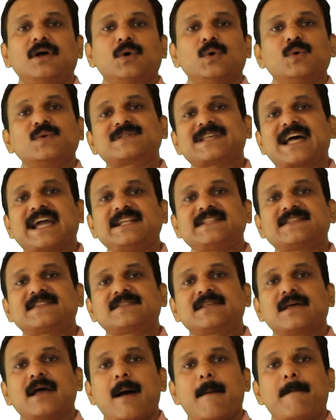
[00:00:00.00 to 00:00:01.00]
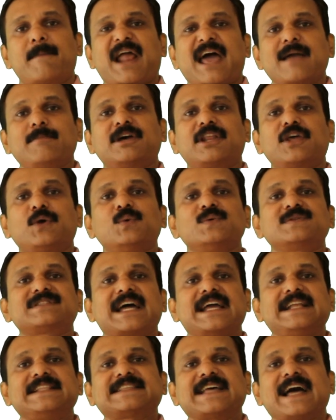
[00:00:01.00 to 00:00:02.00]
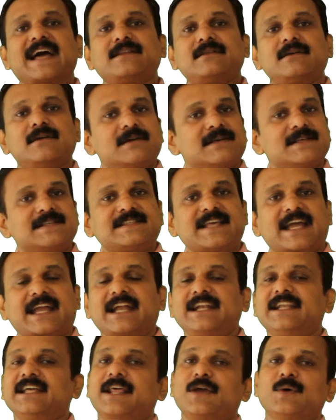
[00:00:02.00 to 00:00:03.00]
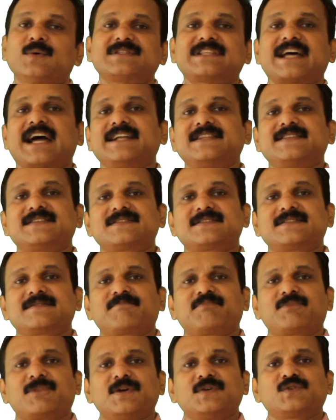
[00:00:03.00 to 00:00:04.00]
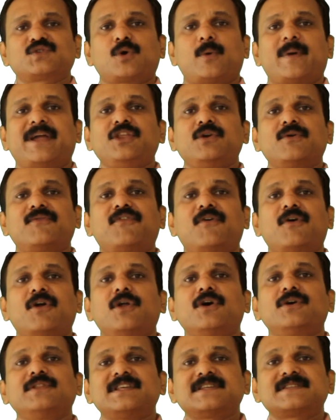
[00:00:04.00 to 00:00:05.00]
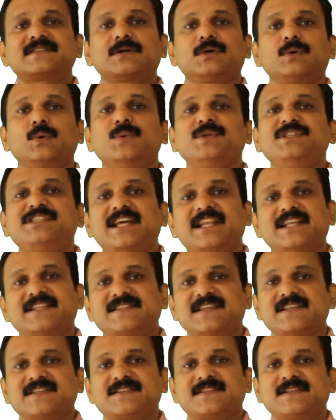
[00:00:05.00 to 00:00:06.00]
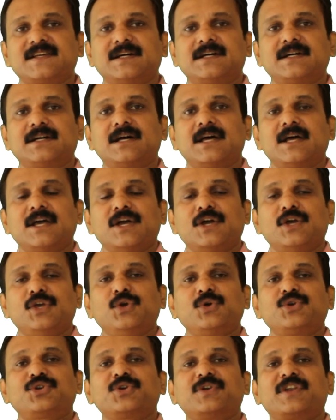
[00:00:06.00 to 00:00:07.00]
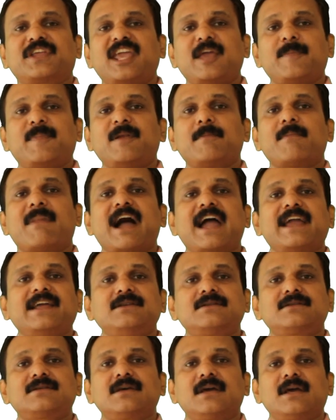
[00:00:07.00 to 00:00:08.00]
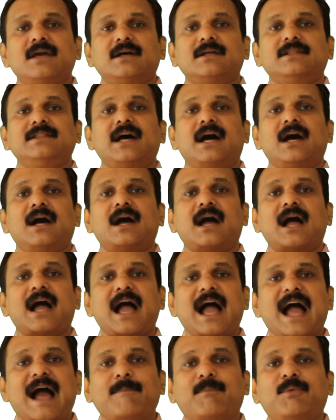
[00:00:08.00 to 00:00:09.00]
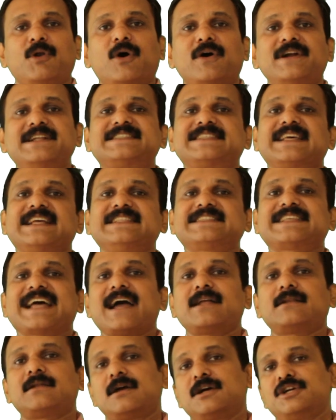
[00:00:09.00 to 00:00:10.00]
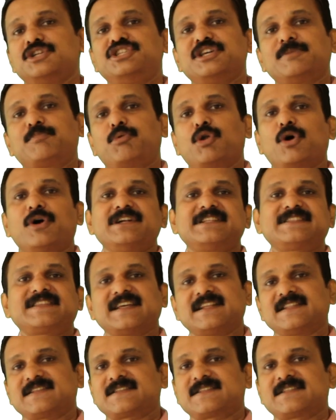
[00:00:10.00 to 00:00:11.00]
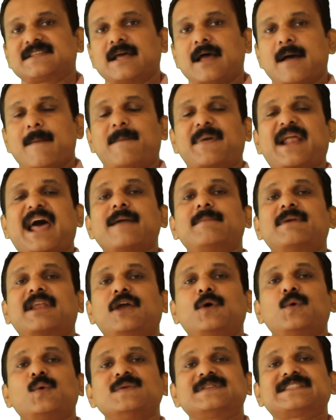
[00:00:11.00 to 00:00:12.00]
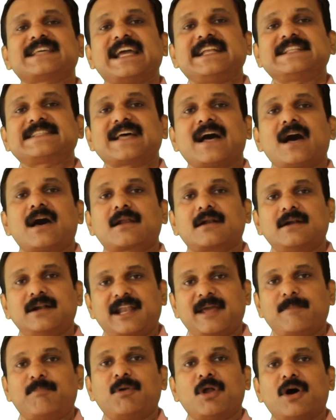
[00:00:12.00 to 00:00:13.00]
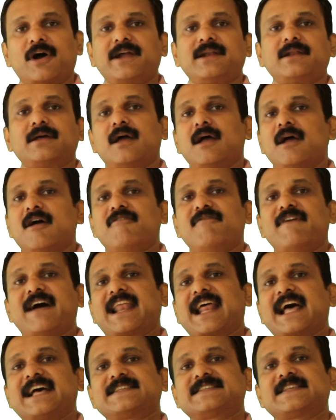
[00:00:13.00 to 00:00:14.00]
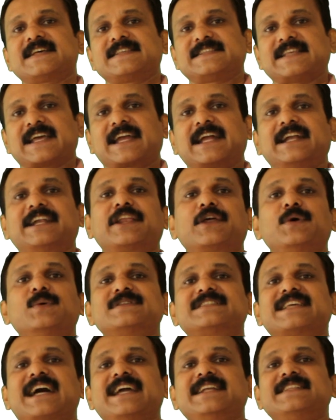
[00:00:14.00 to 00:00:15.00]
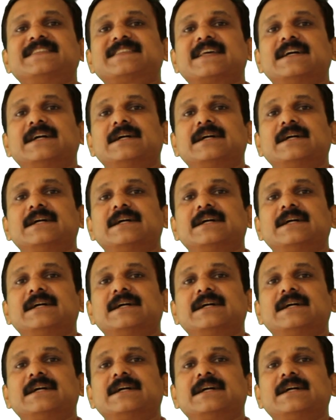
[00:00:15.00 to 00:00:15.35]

oocytes, primary oocytes and secondary oocytes. So when you follow this oogenesis, you should keep in mind the haploid cells and diploid cells. Primary oocytes are diploid, whereas secondary oocytes,